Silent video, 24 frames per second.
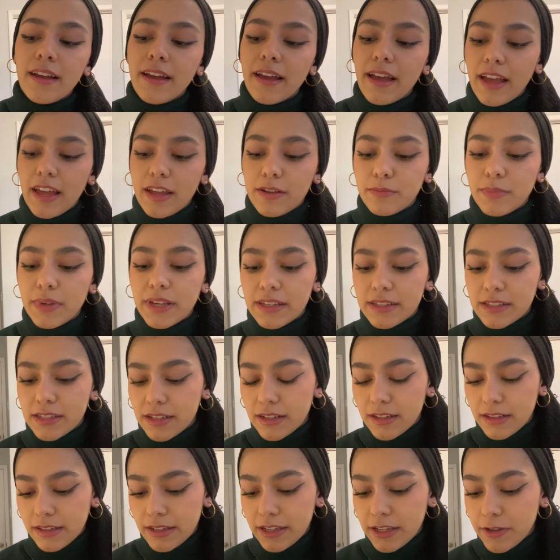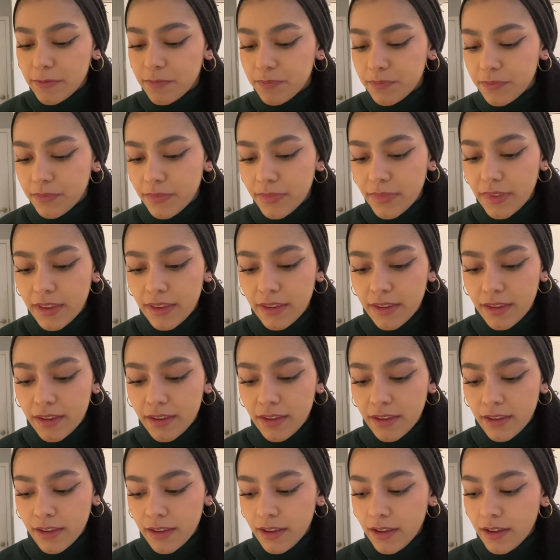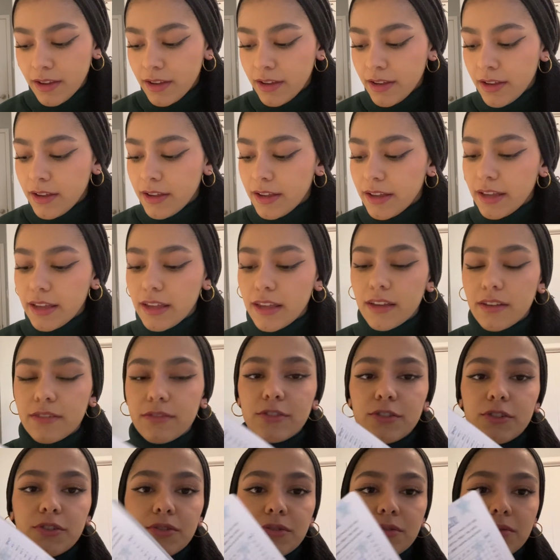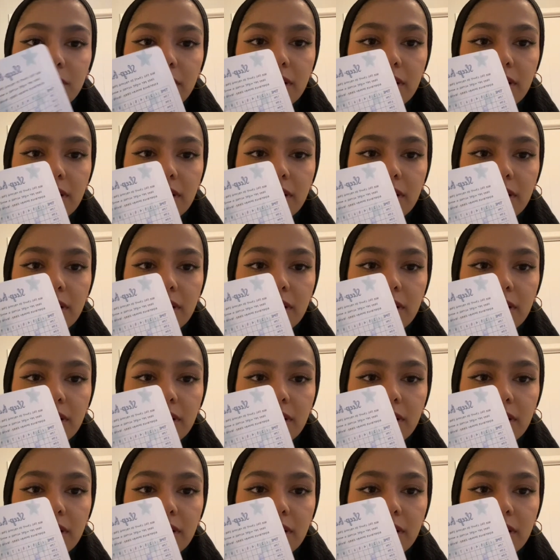and basically it gives you